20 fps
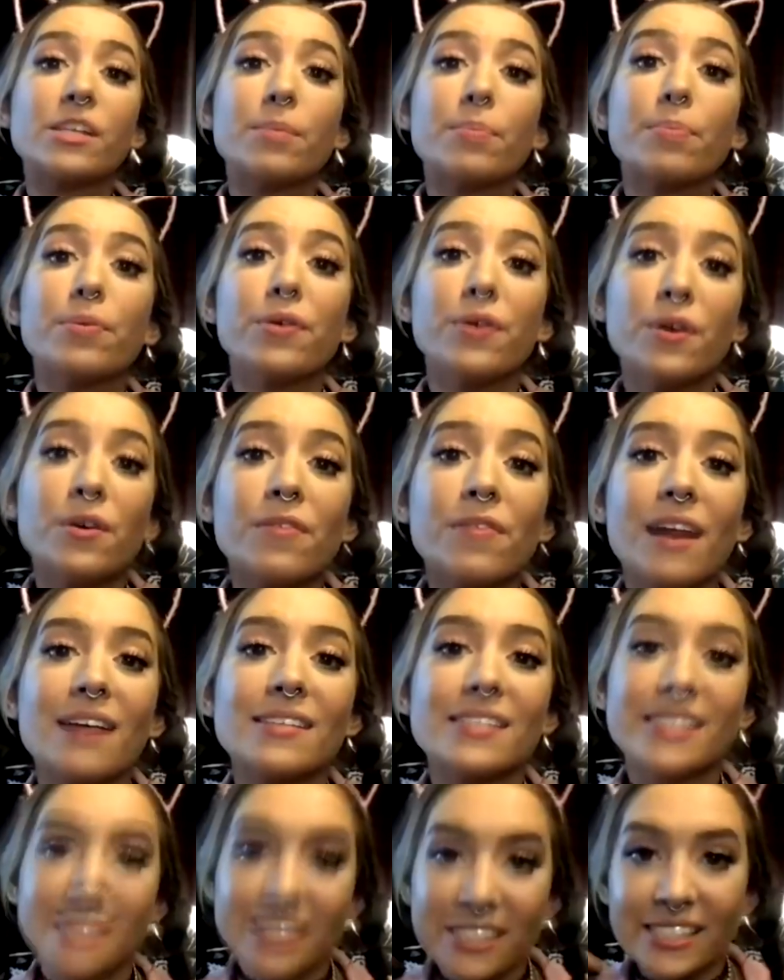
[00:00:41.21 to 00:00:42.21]
To prove how
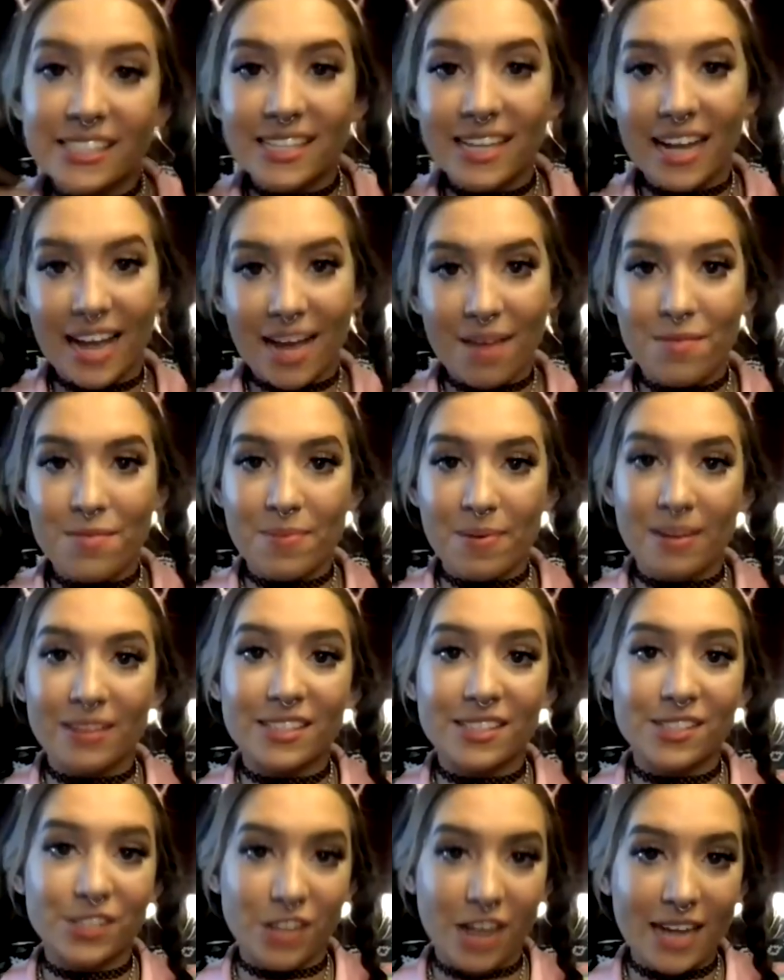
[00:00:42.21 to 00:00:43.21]
serious I am about
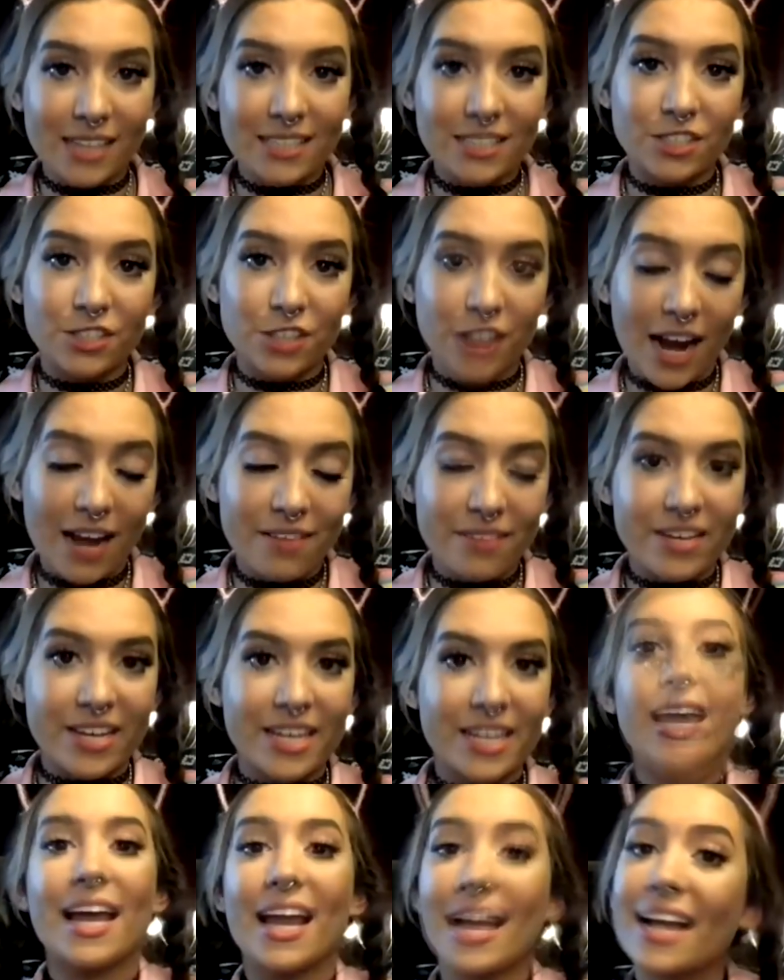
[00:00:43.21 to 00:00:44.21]
distracted
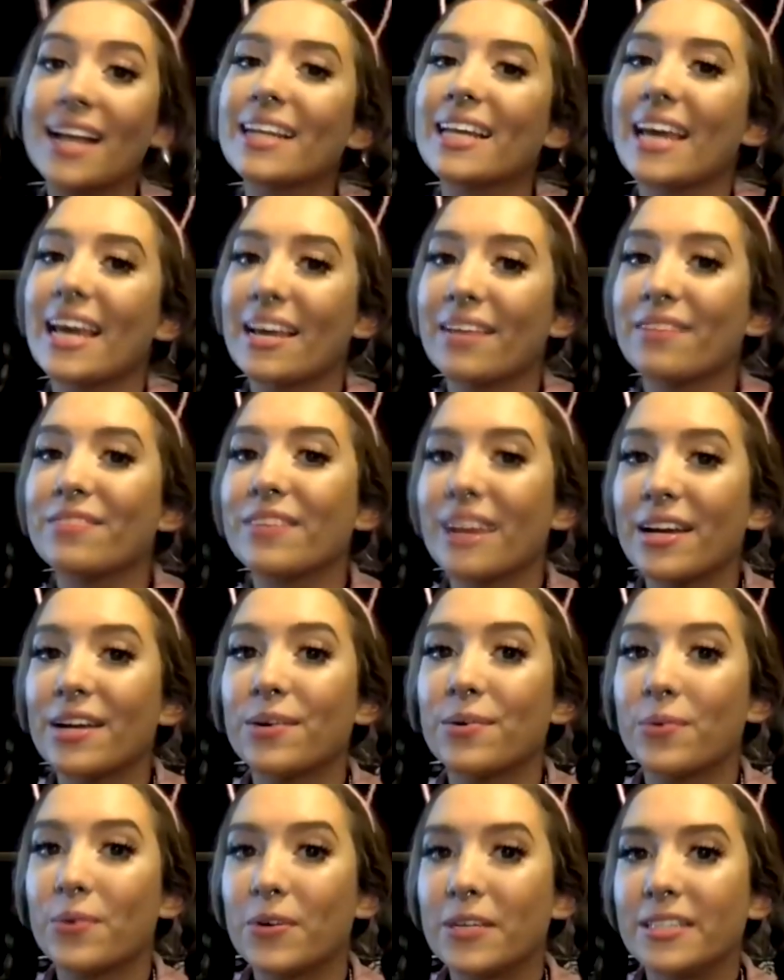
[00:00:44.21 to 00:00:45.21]
driving and
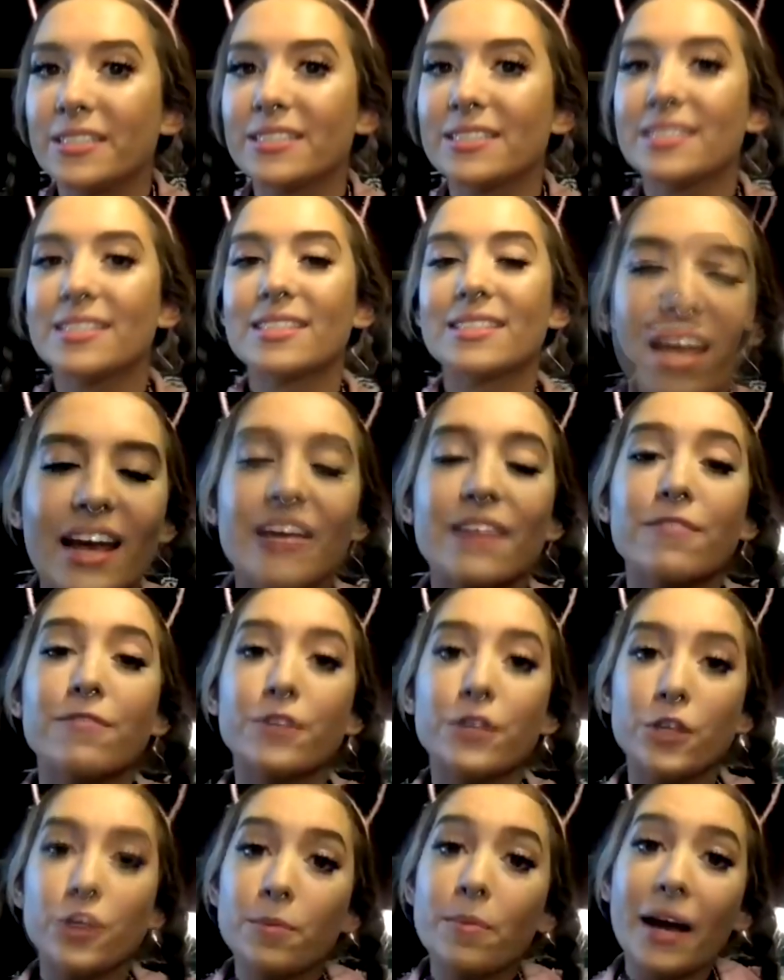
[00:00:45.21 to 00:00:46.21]
AVN awards, if
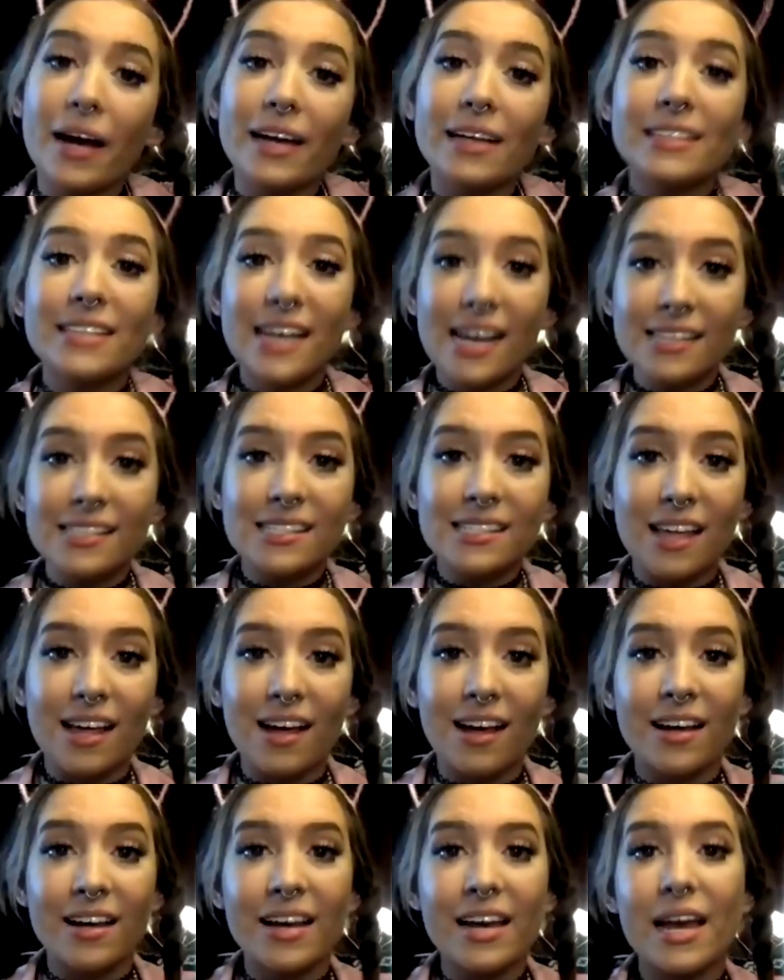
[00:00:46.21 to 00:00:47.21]
you buy a
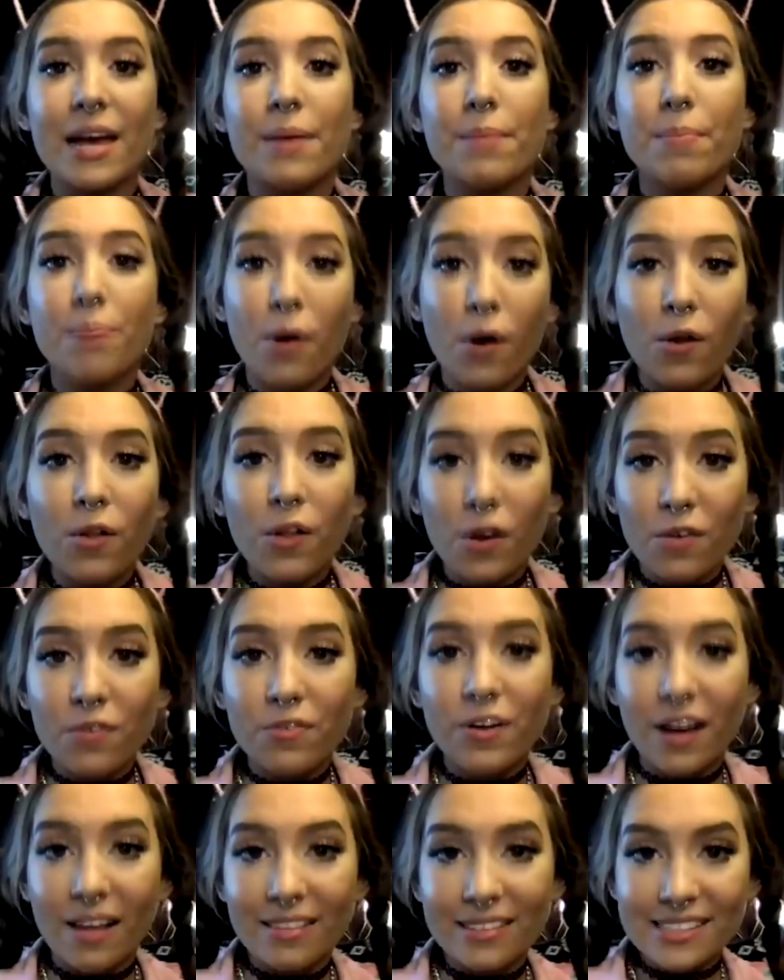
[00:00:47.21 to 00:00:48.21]
Tesla and pull
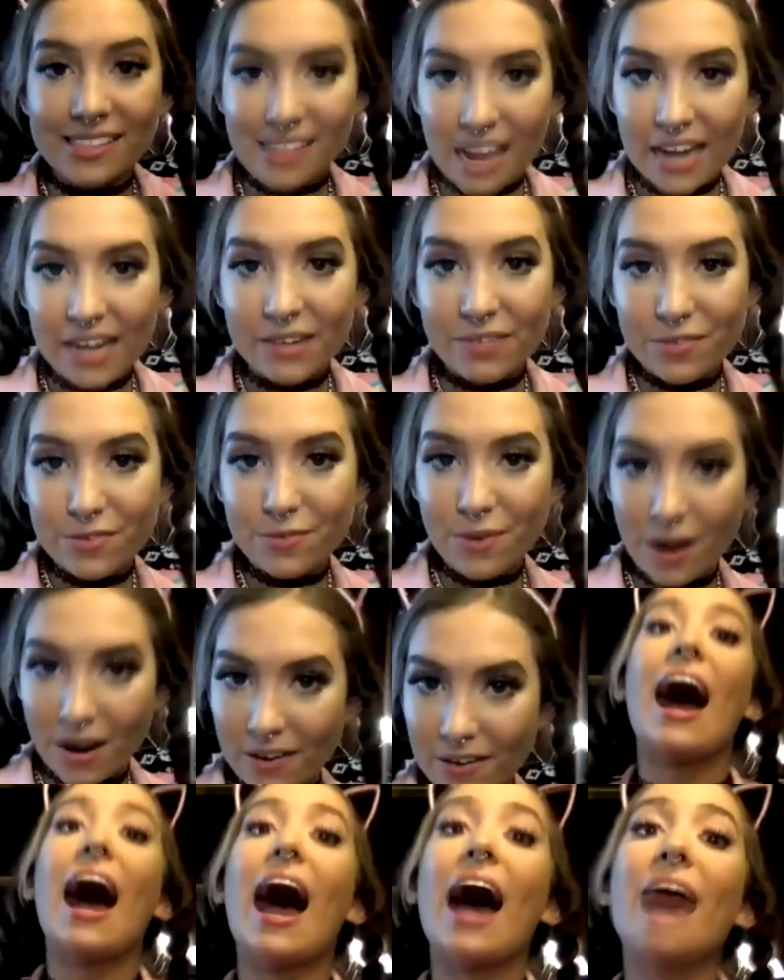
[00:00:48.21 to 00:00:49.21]
over on the side of the
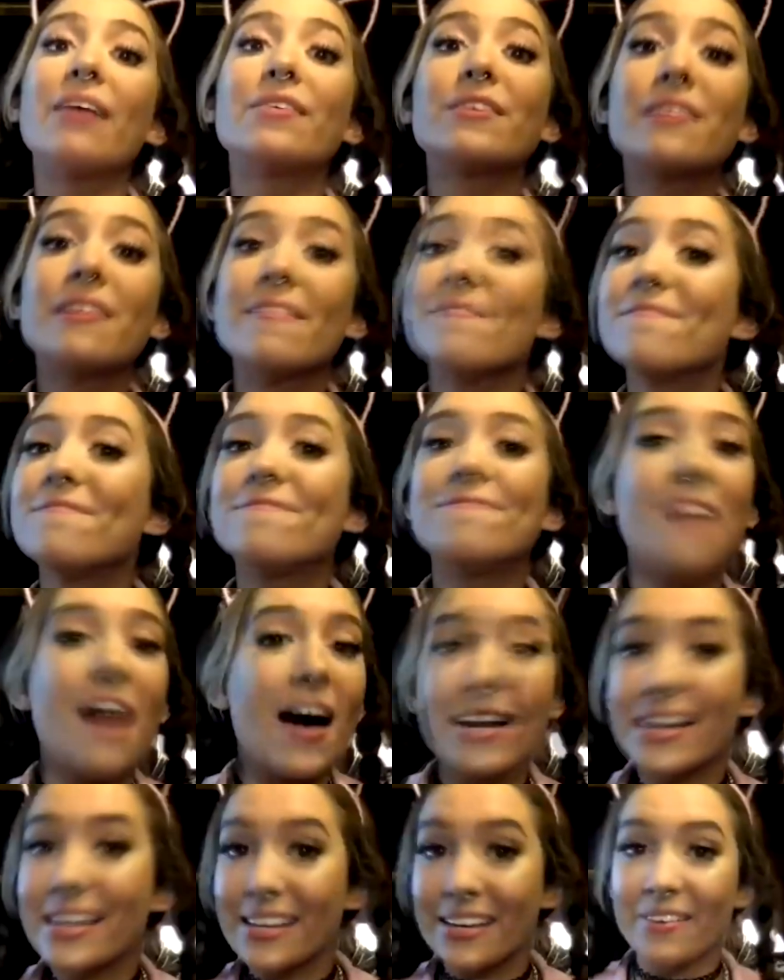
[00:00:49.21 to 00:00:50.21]
road, I will come
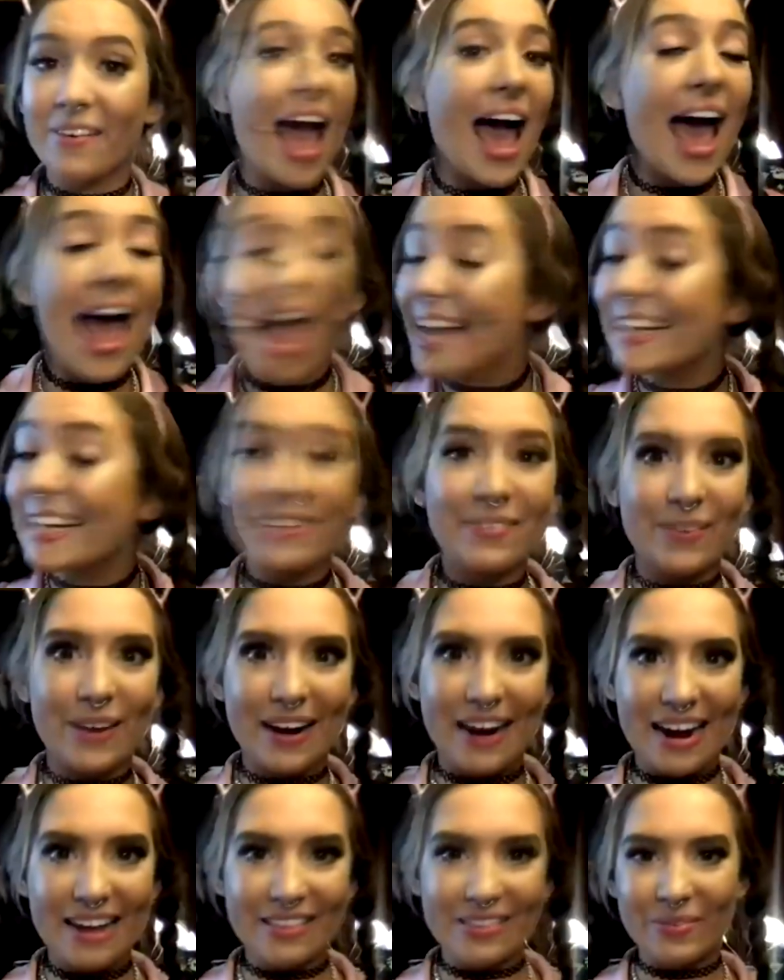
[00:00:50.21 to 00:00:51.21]
fuck you
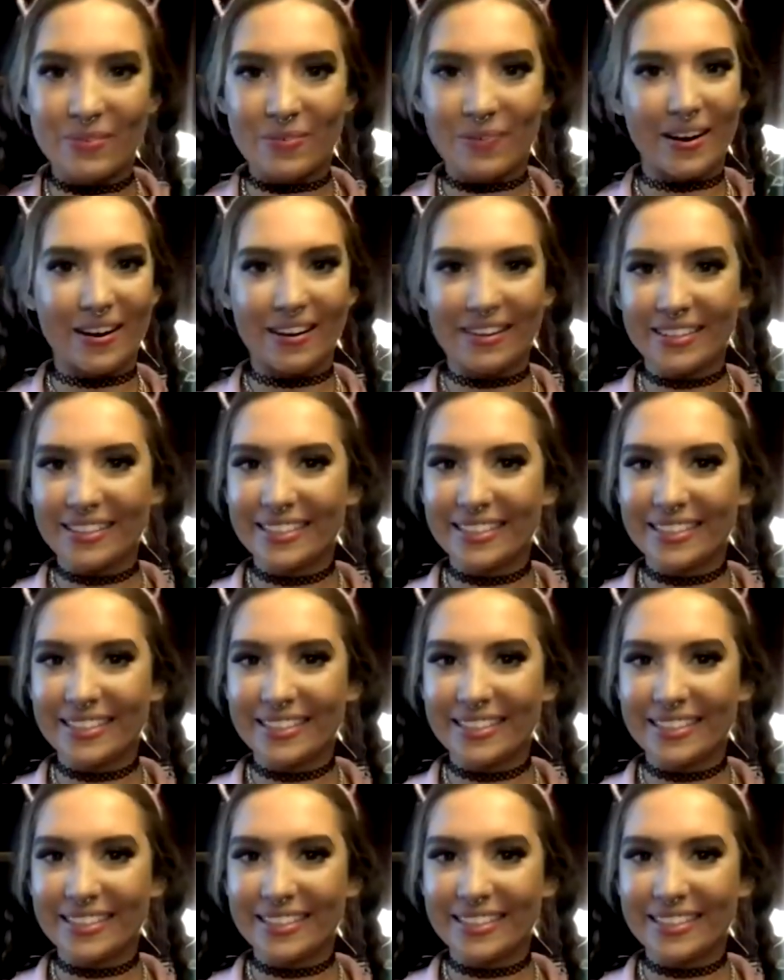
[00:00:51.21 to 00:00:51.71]
anywhere in the world.